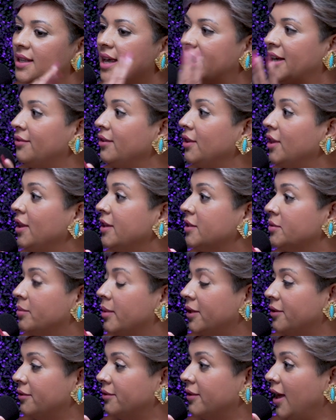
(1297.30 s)
Not everything is
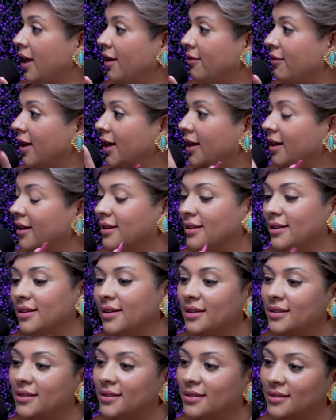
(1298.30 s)
butterfly, right?
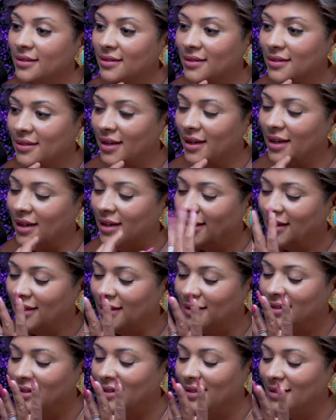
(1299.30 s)

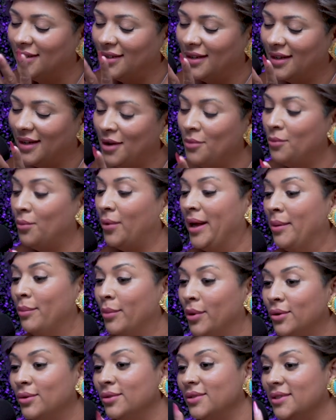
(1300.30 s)
And
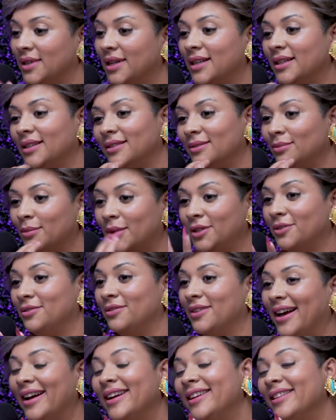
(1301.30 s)
rainbows and
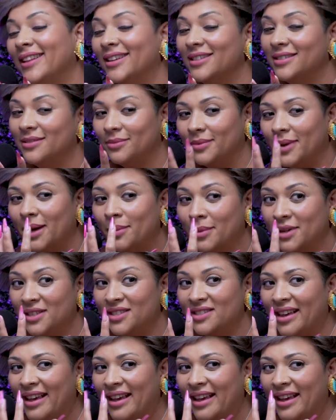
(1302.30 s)
butterfly. That's, I must